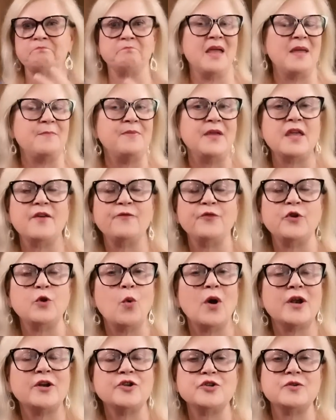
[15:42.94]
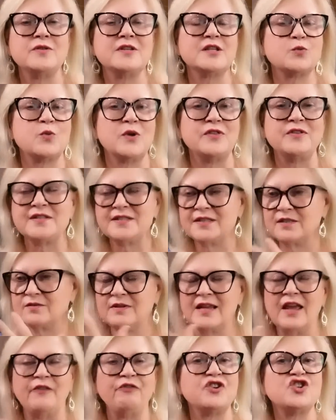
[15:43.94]
Maybe if you want to do this with us,
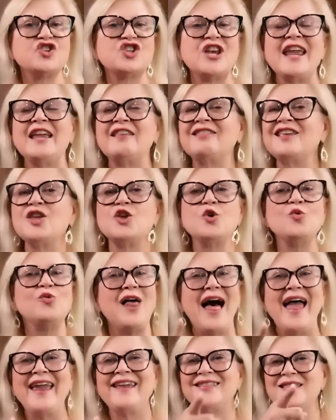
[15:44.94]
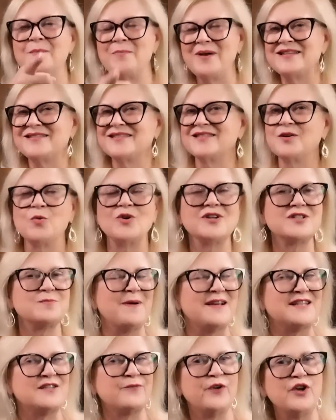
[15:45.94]
get the shake that you like the best that works
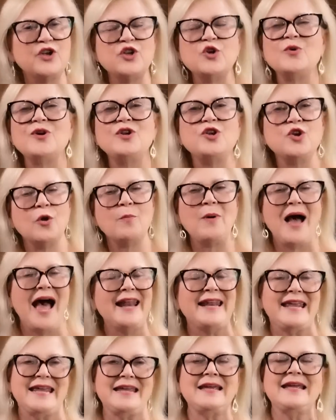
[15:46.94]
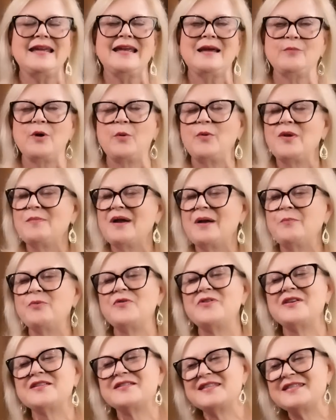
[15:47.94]
best for you and your body. But remember,
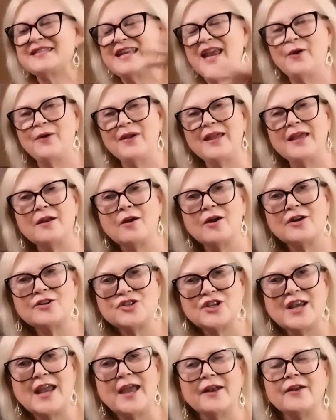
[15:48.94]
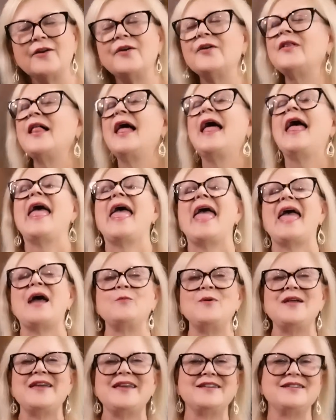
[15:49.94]
this is Harry and our channel,
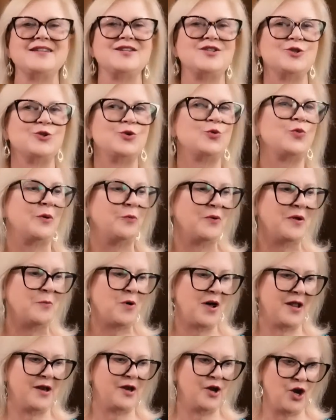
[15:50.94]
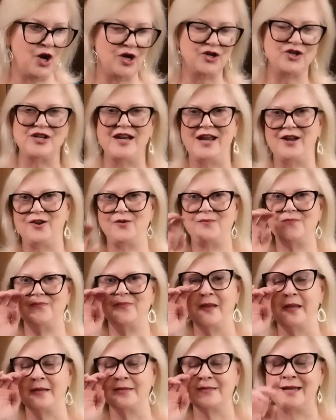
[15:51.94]
and we get to do what we want on our channel
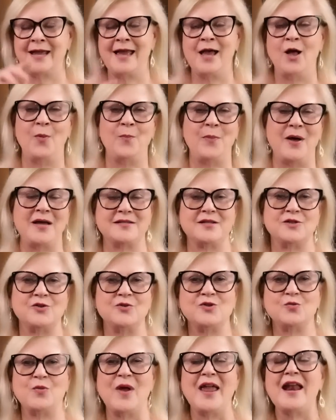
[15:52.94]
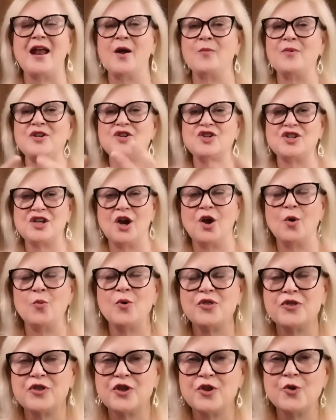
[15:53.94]
to help us lose weight, and we share
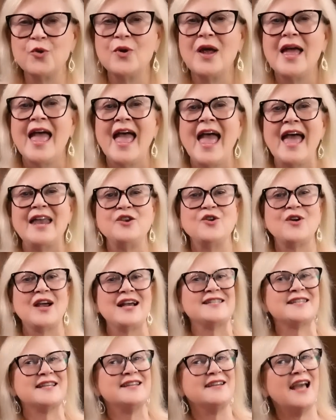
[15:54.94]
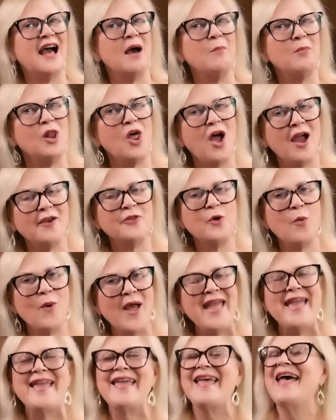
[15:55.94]
with you, and you guys can come along the
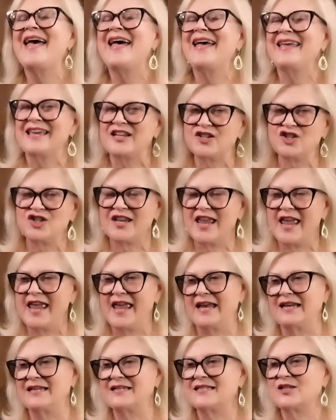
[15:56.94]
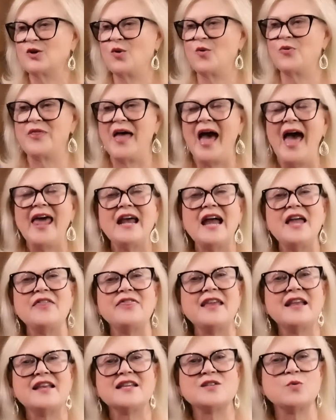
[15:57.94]
way. Yes, you can. So that I
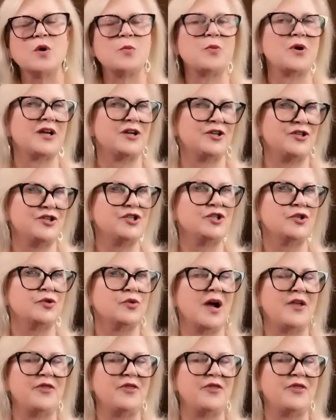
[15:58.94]
think is what we're going to do.